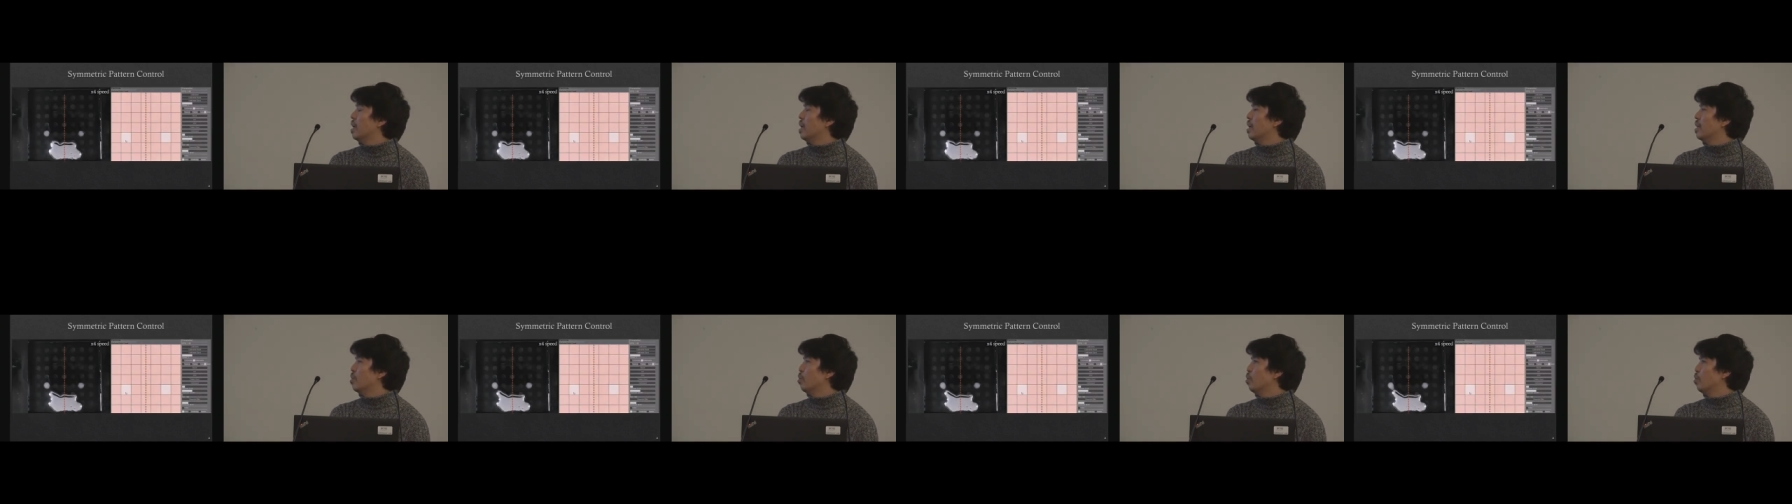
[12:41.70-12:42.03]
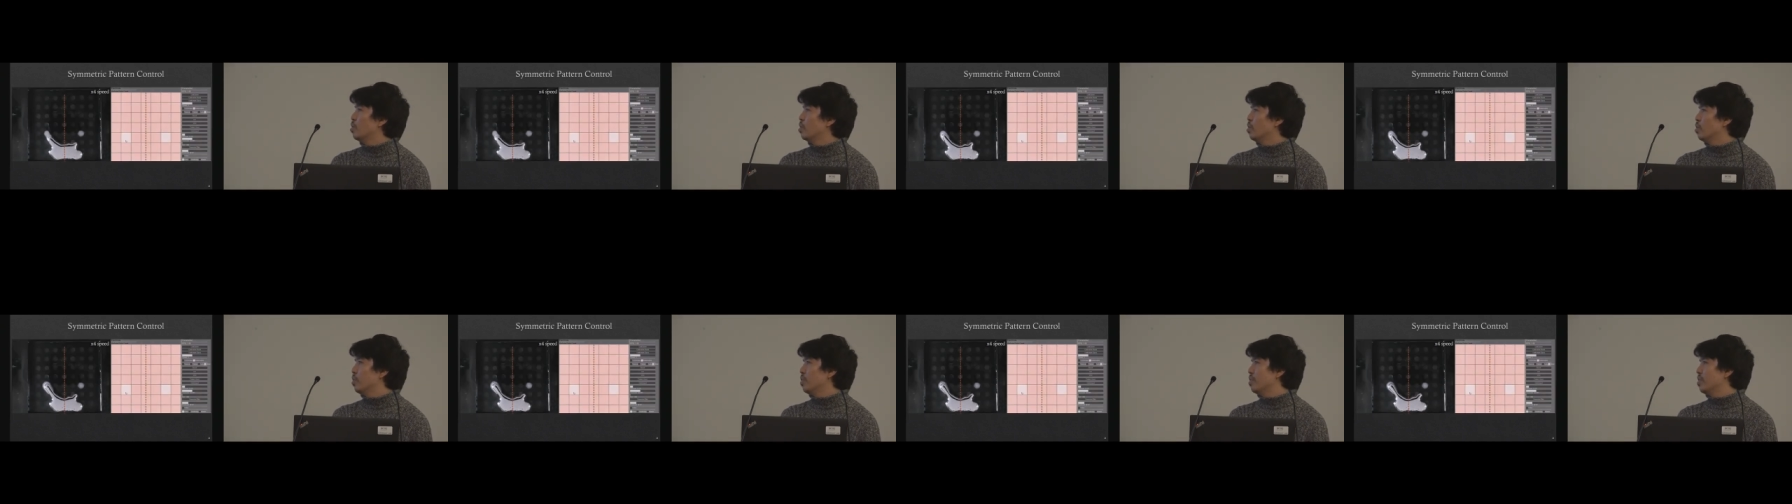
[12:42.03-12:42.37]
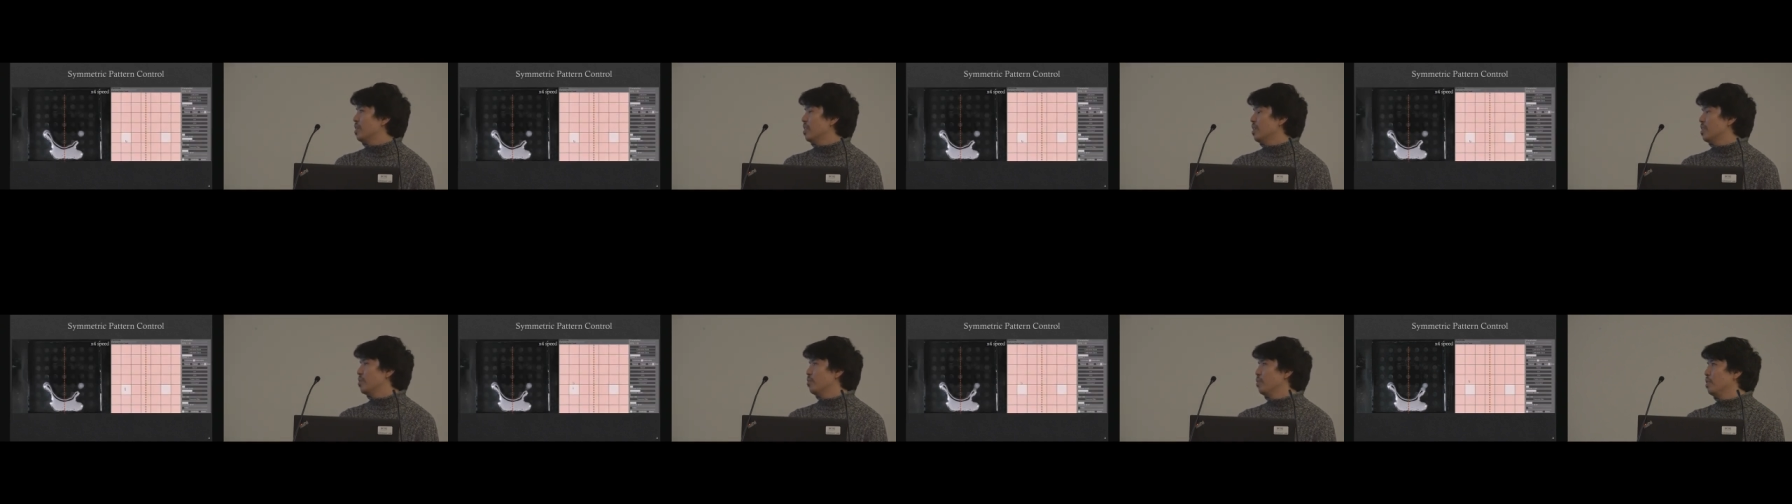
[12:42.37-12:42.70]
And also,
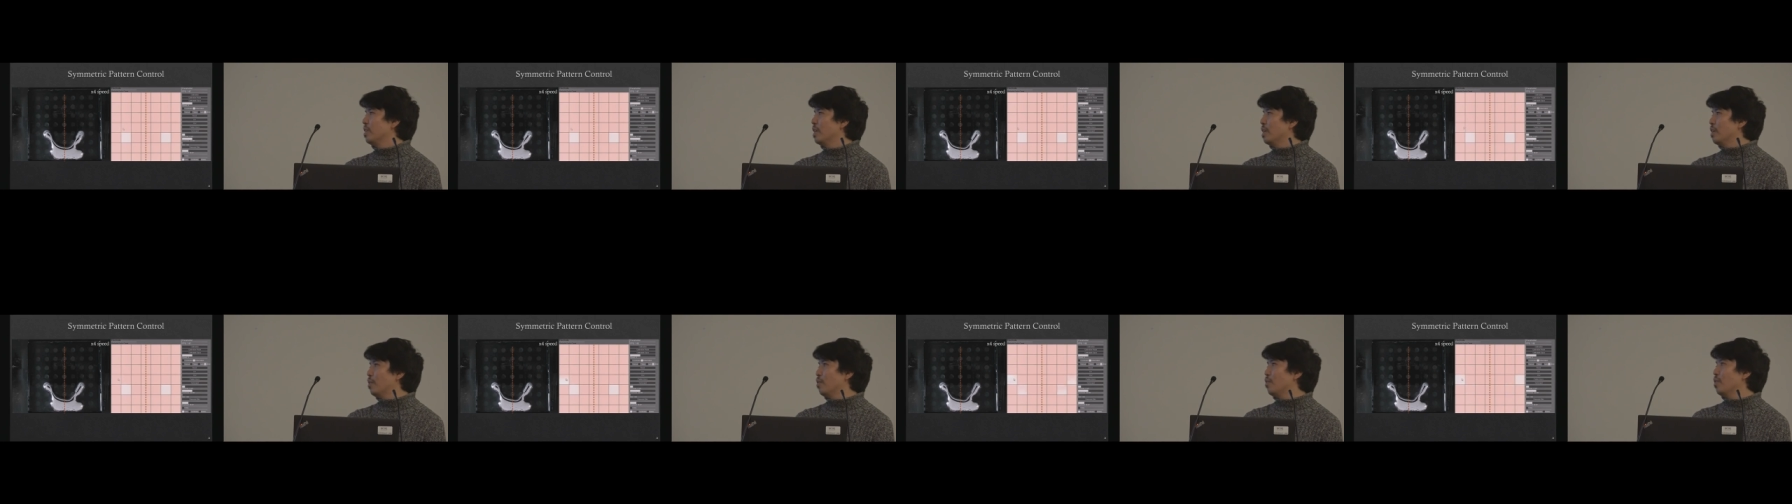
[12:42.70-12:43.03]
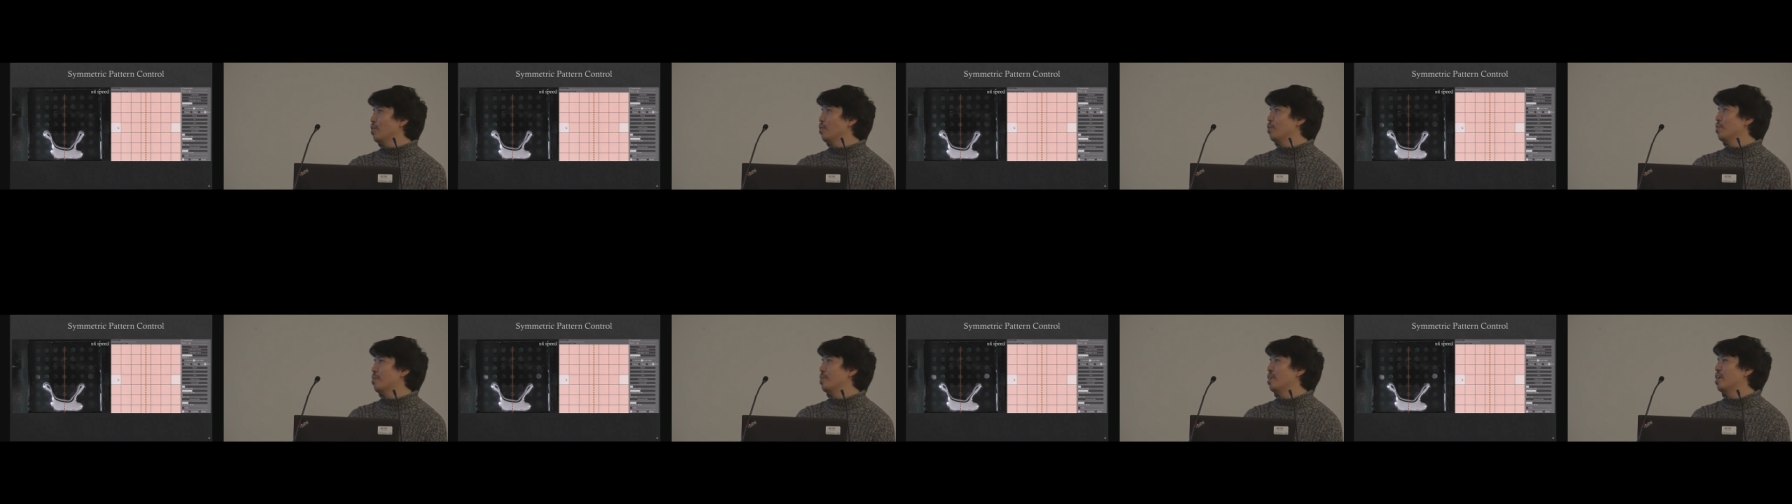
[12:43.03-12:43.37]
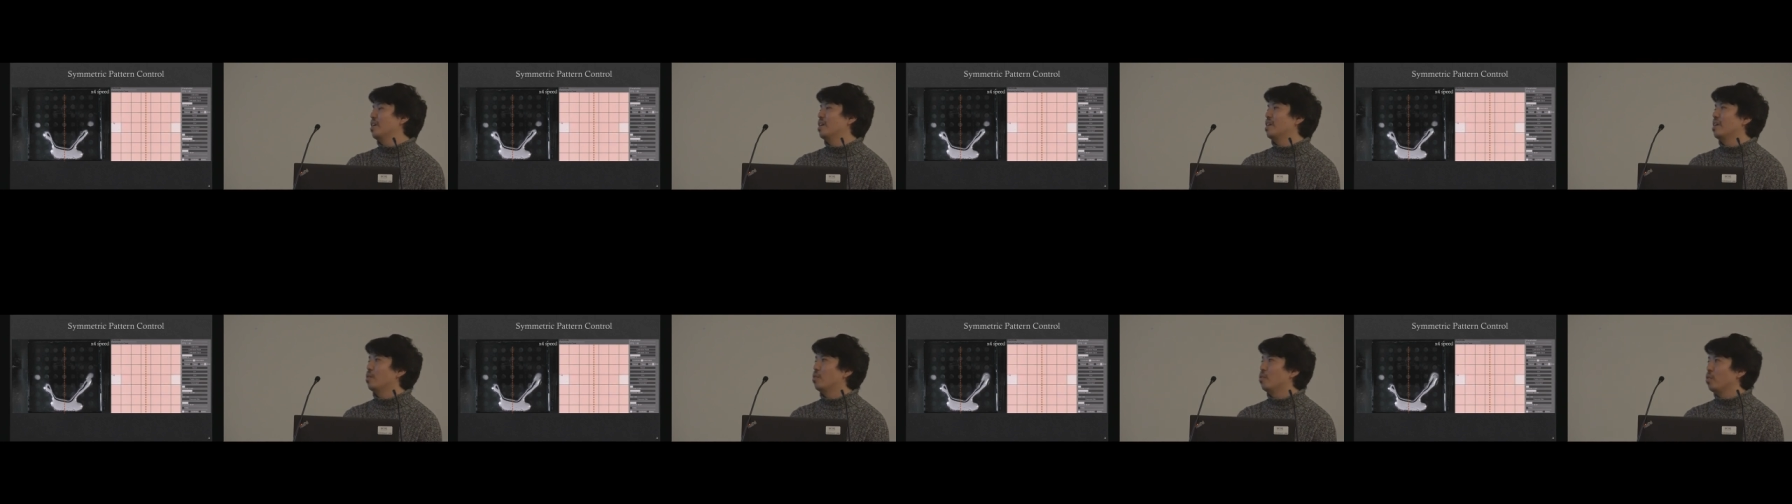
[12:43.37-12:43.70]
since we
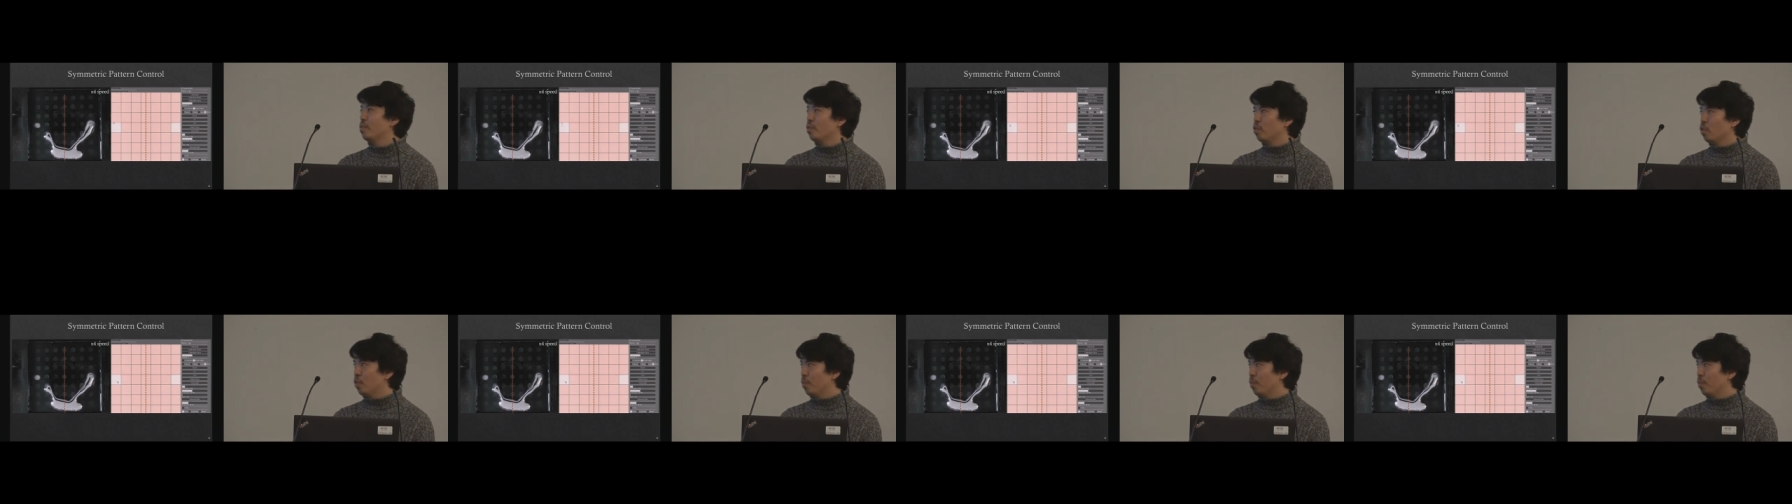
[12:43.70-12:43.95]
are